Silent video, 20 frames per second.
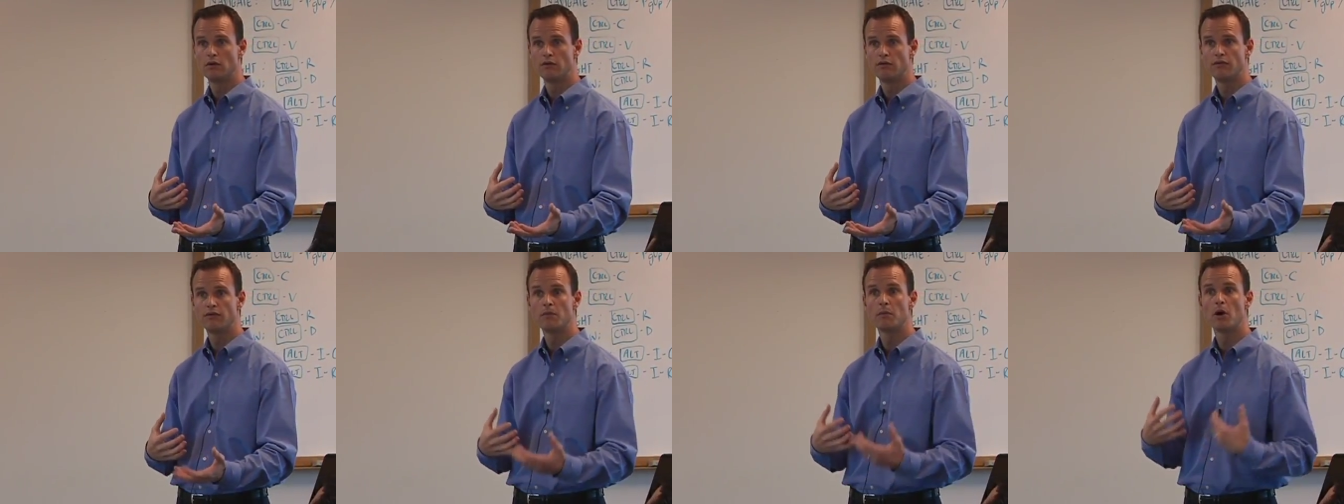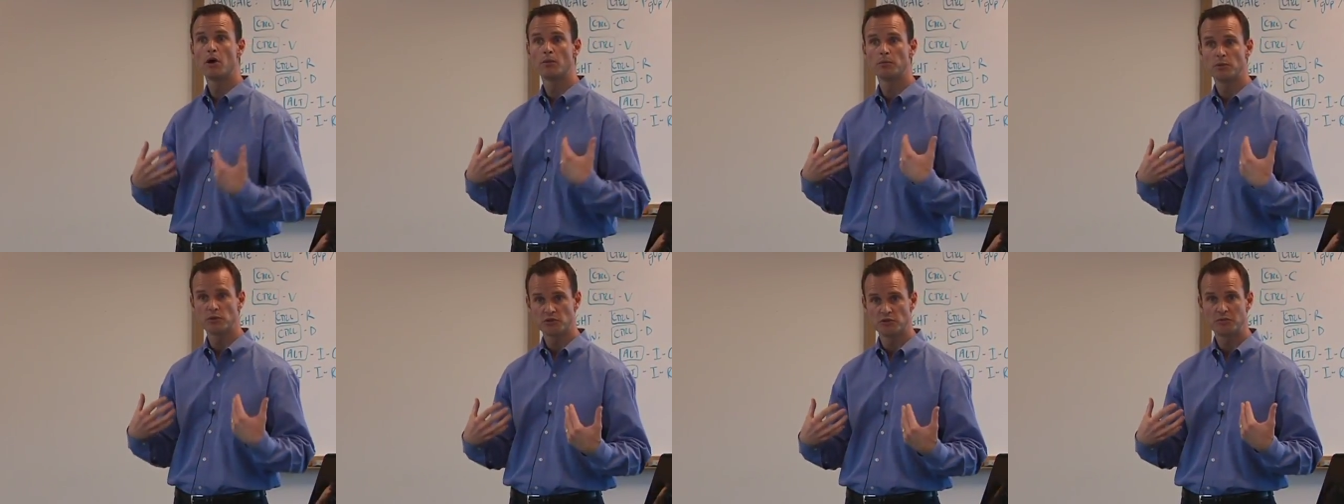from our
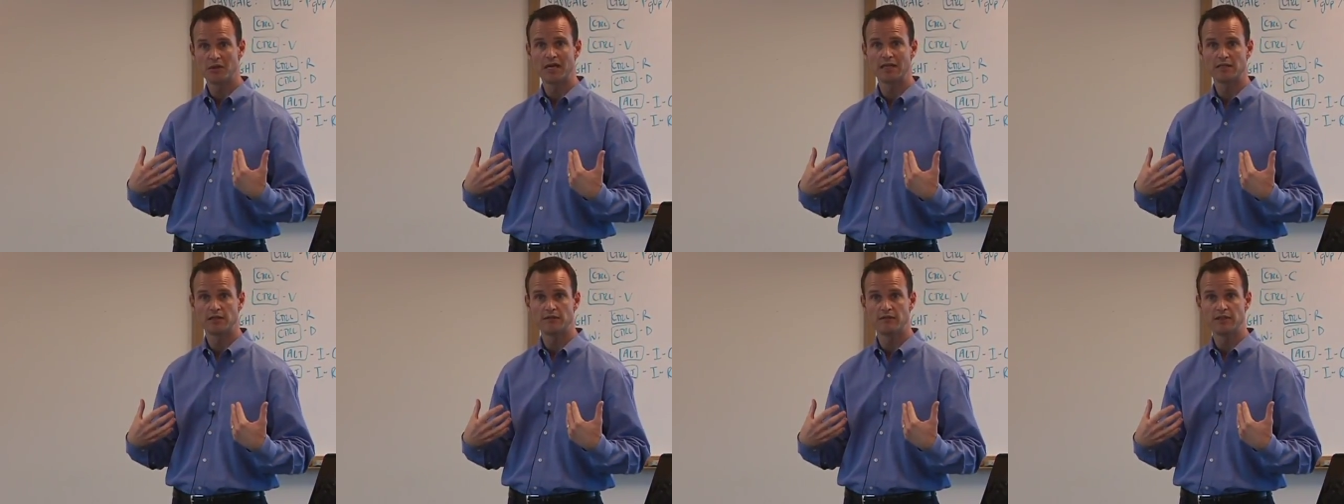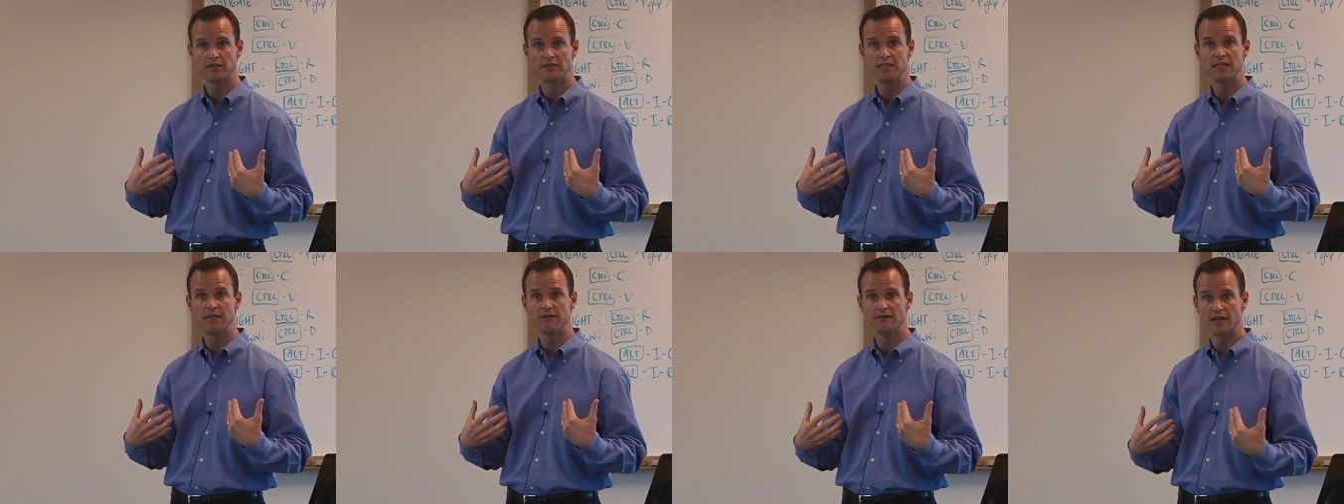perspective as
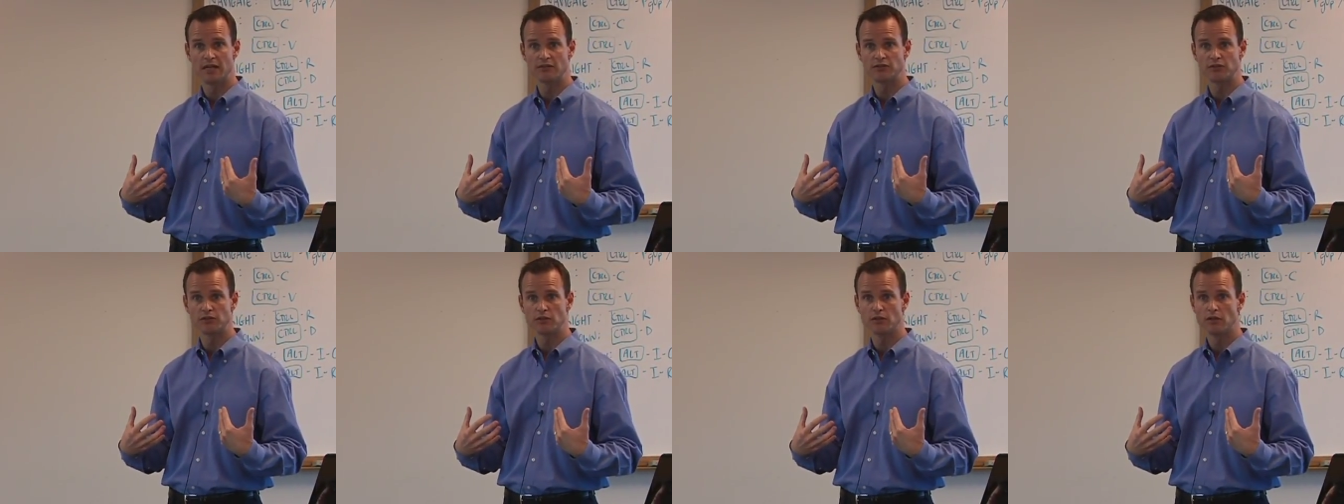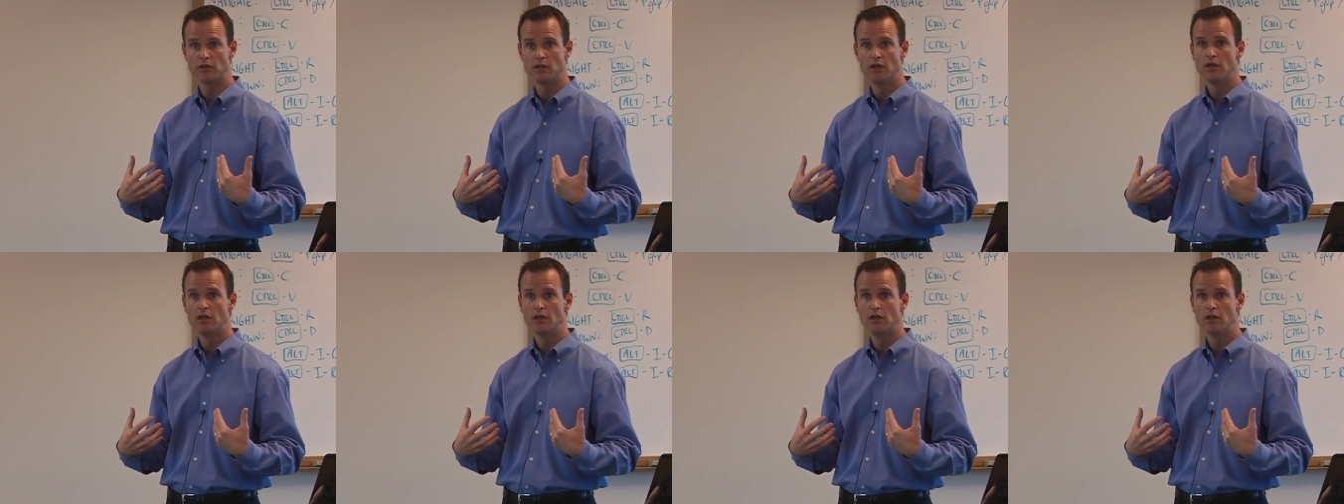the investor.